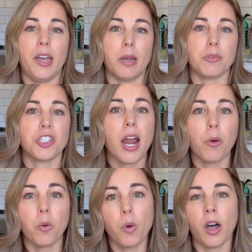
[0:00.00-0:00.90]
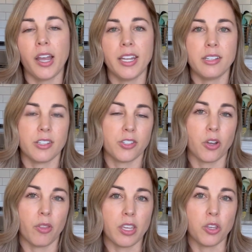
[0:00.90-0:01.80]
shower wand
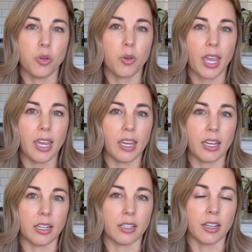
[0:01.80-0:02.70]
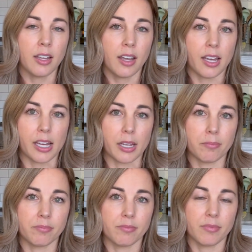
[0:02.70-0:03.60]
so that you can
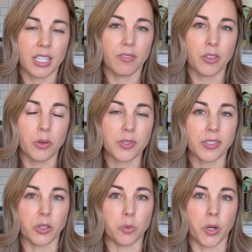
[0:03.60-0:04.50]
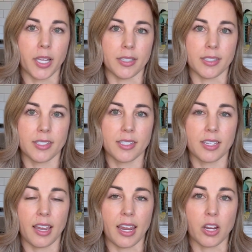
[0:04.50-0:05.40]
give those little ones
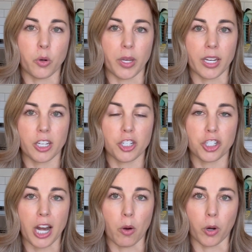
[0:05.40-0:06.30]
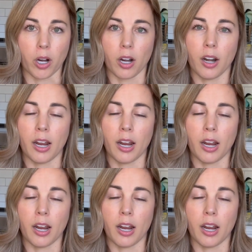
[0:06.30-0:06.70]
a quick shower.